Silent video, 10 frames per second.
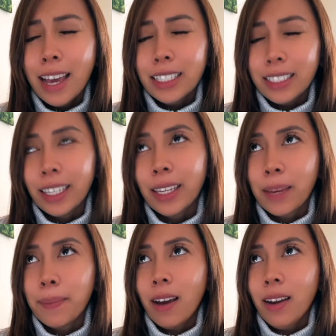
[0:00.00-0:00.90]
thinking
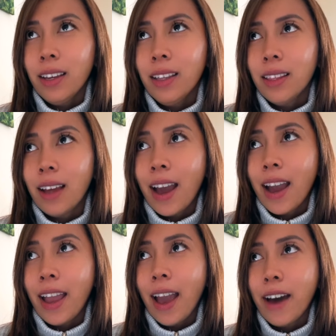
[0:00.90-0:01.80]
about it,
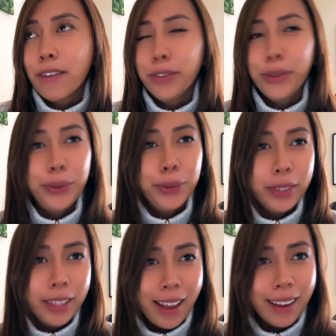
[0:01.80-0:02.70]
I have to
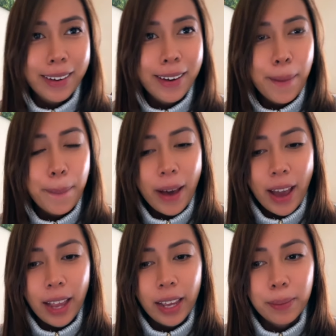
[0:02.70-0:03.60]
thank
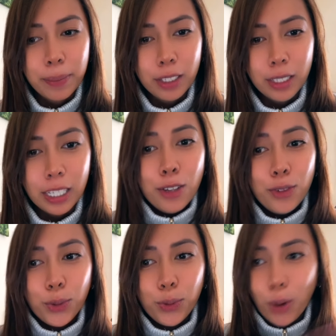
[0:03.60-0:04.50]
my ability
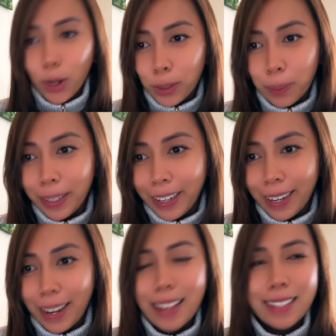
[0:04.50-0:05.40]
to
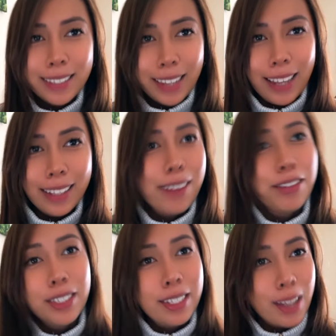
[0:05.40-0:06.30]
rollerblade and skate
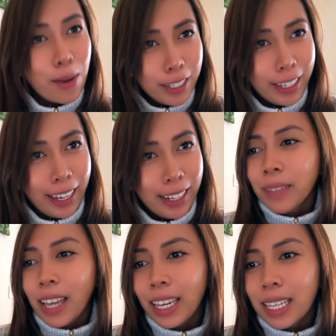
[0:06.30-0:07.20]
ever since I was a
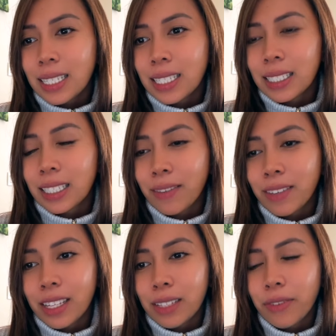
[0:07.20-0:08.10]
kid. I guess
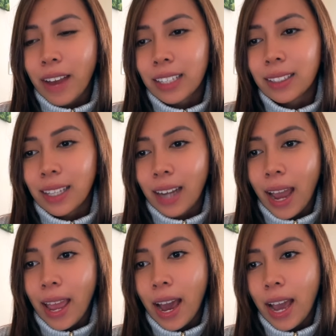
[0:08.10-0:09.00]
given that fact that
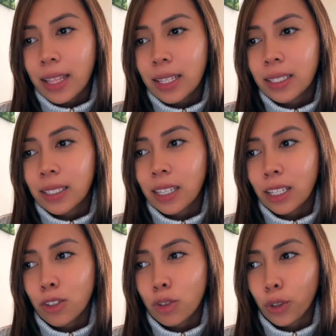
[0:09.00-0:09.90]
I had
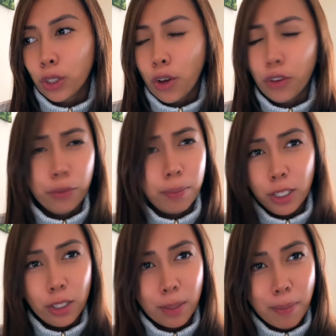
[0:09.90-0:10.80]
that sort of
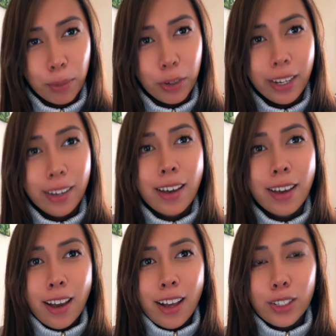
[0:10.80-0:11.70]
muscle memory,
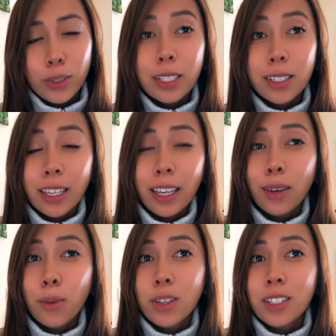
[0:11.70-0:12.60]
doing
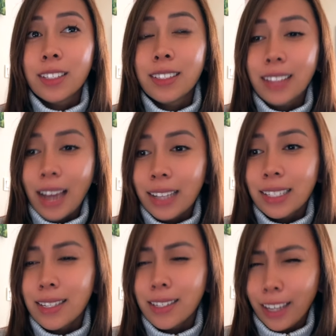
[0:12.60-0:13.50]
skiing wasn't
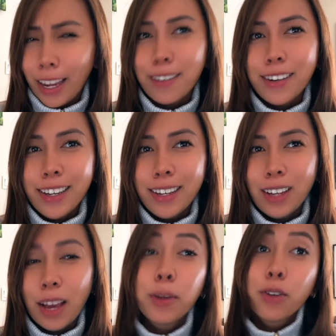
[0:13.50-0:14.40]
that scary.
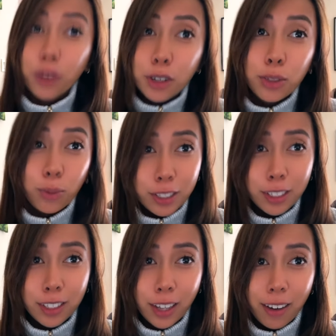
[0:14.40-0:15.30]
I mean, of course it was
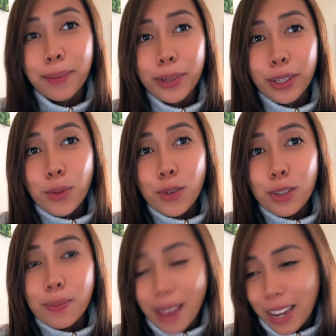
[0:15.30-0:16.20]
still scary, but it
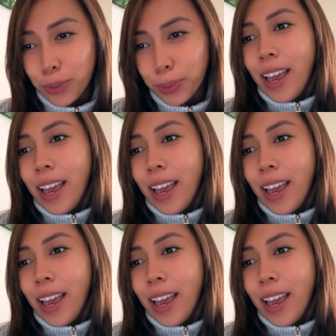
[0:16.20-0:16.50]
was manageable.